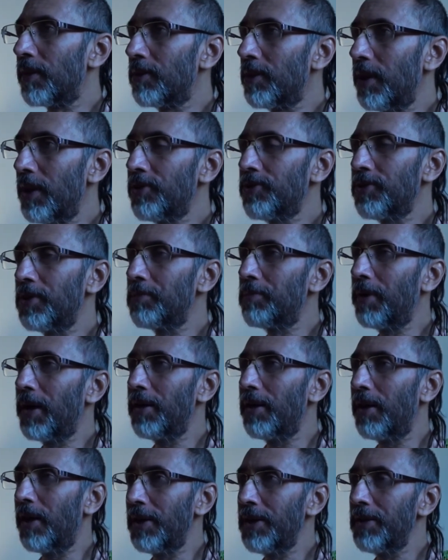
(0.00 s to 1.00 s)
test in
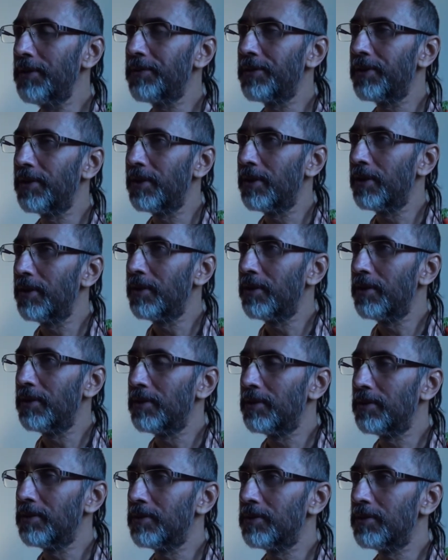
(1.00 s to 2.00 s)
my life,
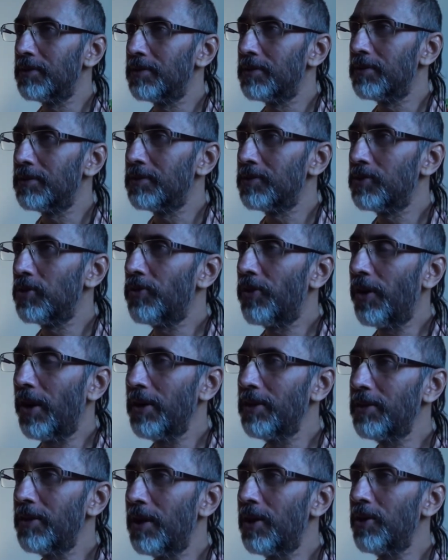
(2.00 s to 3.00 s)
to
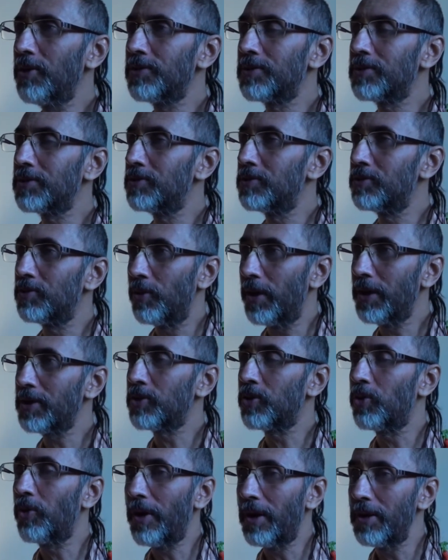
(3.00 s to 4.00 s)
find out what
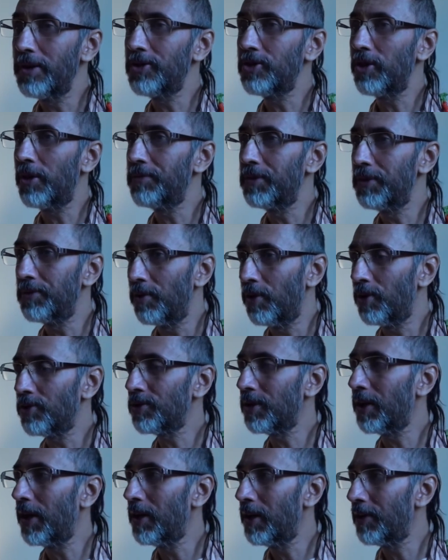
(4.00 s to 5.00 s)
quality of
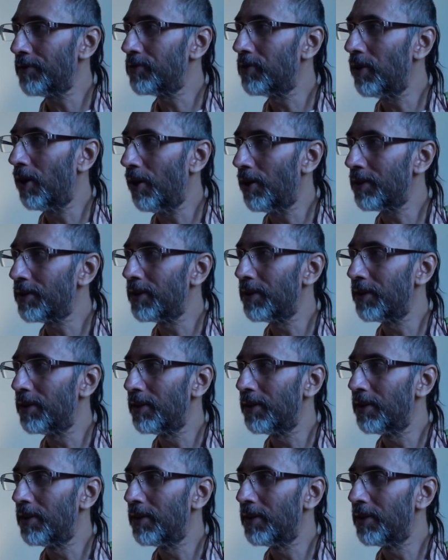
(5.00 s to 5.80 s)
devotion I have got,